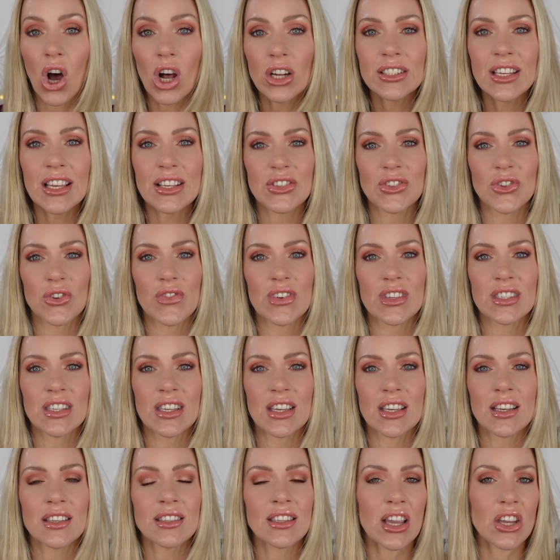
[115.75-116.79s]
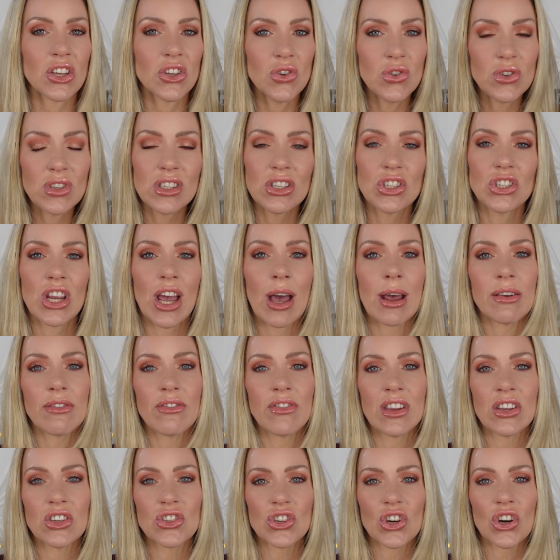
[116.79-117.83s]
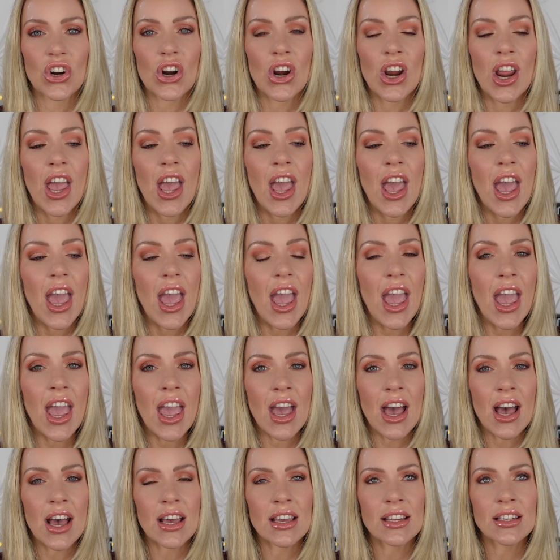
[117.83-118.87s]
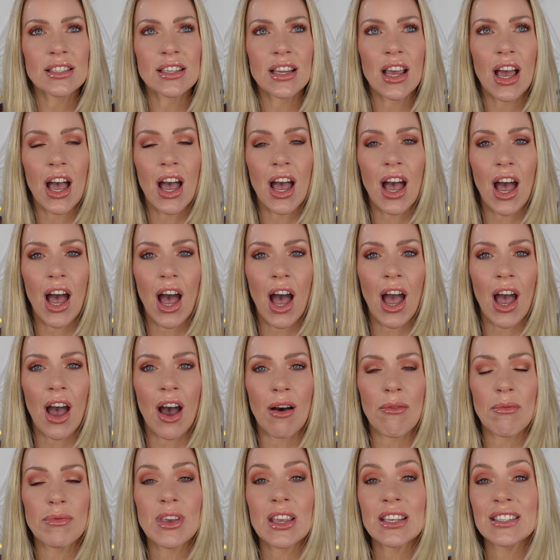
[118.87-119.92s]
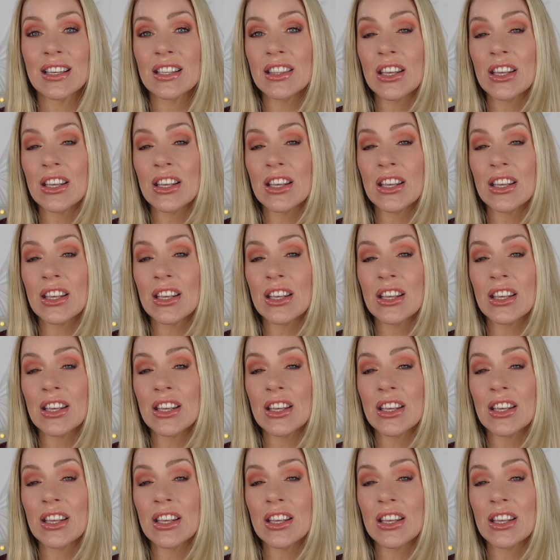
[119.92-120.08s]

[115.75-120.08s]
guest services. I used the chat feature and they said